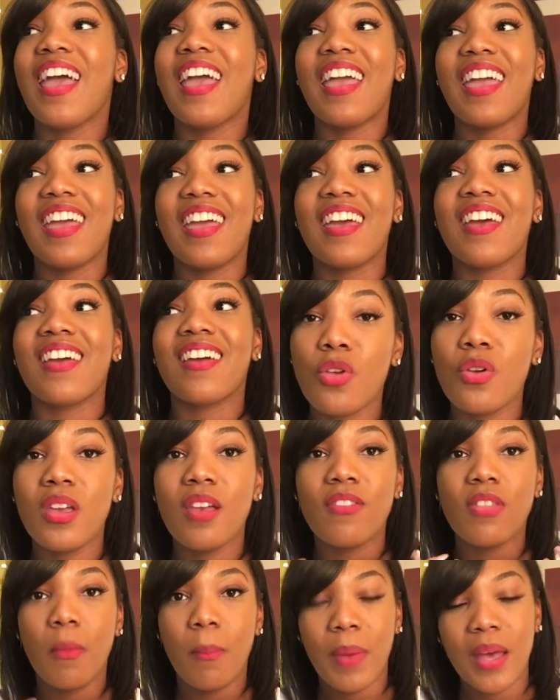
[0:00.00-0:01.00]
and you
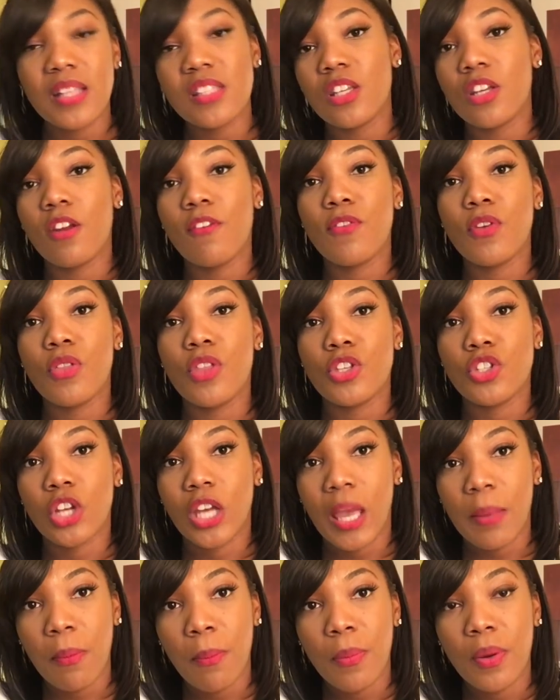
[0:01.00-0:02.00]
give the best interview that you're
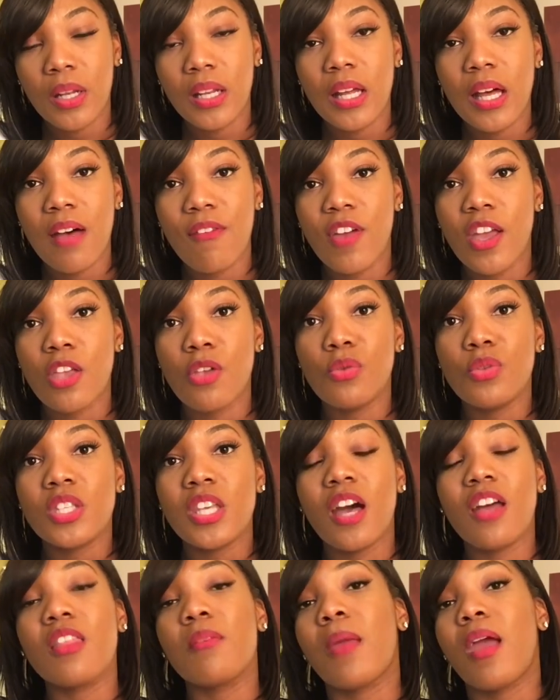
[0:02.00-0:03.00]
capable of, and you
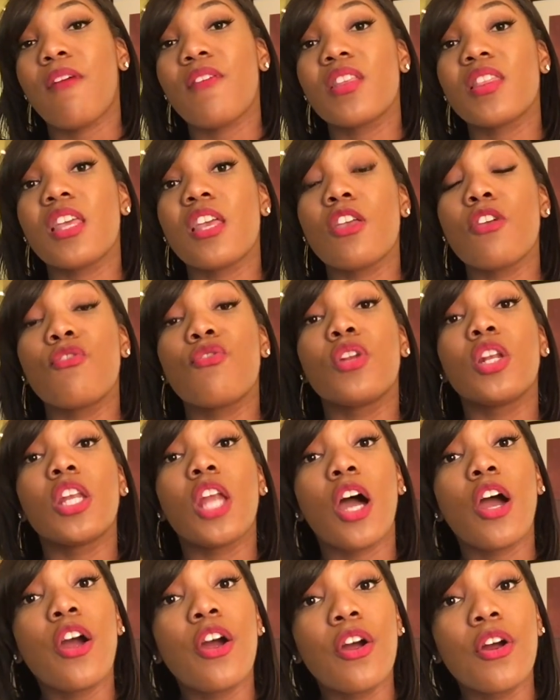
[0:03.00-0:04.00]
tell them everything you've
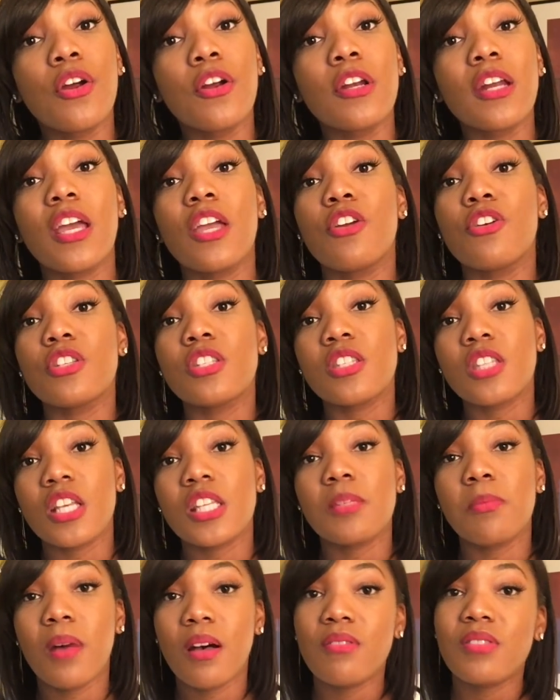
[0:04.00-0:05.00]
learned in your
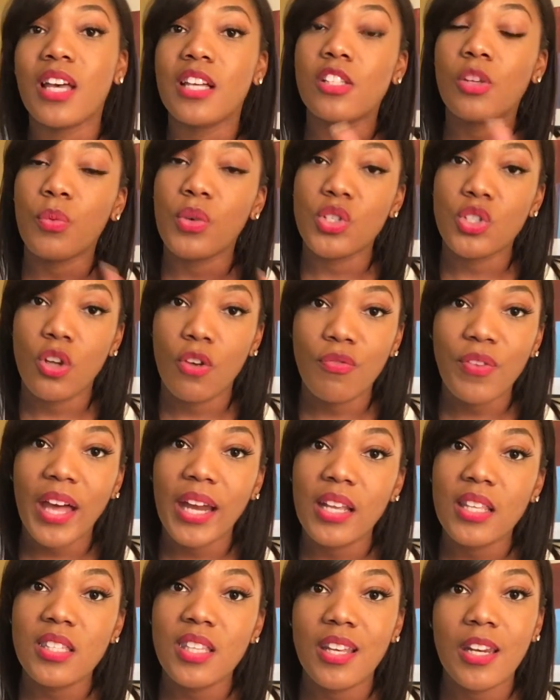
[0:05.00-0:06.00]
6 months as a regional
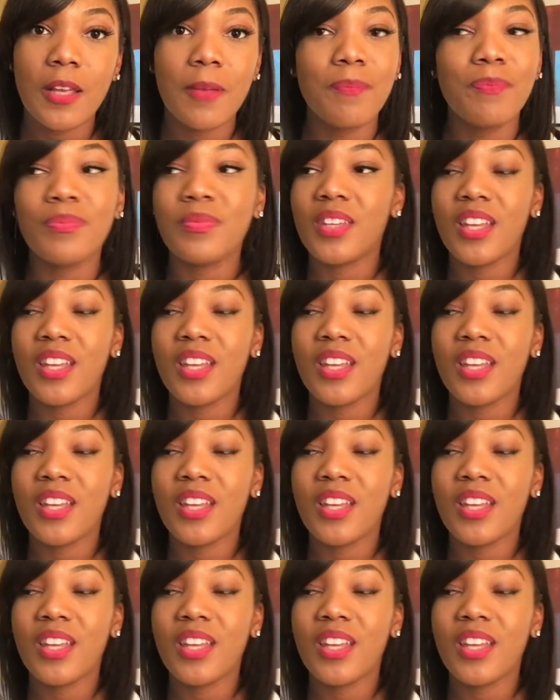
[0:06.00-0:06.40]
flight attendant.